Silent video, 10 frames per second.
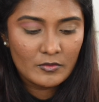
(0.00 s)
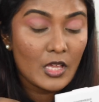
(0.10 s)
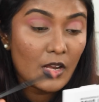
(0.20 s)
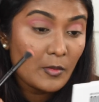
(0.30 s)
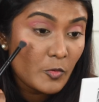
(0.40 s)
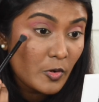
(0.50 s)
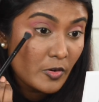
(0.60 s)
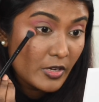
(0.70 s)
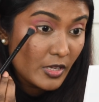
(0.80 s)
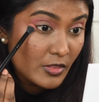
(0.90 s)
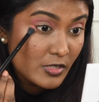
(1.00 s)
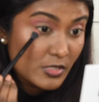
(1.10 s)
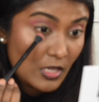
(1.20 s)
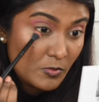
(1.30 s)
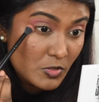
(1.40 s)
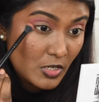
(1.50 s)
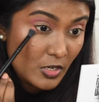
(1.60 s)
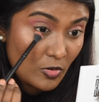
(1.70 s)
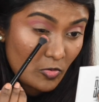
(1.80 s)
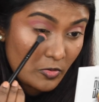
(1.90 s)
And I'm going to take the same
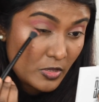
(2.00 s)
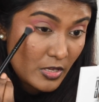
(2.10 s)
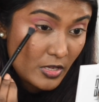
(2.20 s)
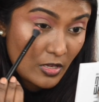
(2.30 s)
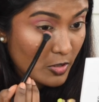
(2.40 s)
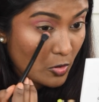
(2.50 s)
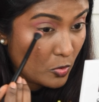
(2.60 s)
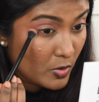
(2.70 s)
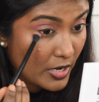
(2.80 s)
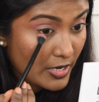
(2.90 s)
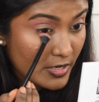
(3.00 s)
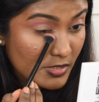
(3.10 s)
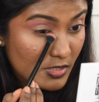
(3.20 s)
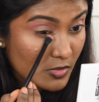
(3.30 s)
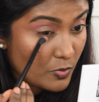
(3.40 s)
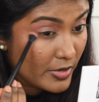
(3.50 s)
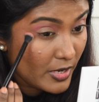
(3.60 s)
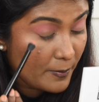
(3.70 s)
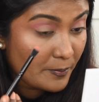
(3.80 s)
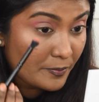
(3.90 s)
shade on the lower eyelids as
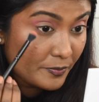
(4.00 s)
well.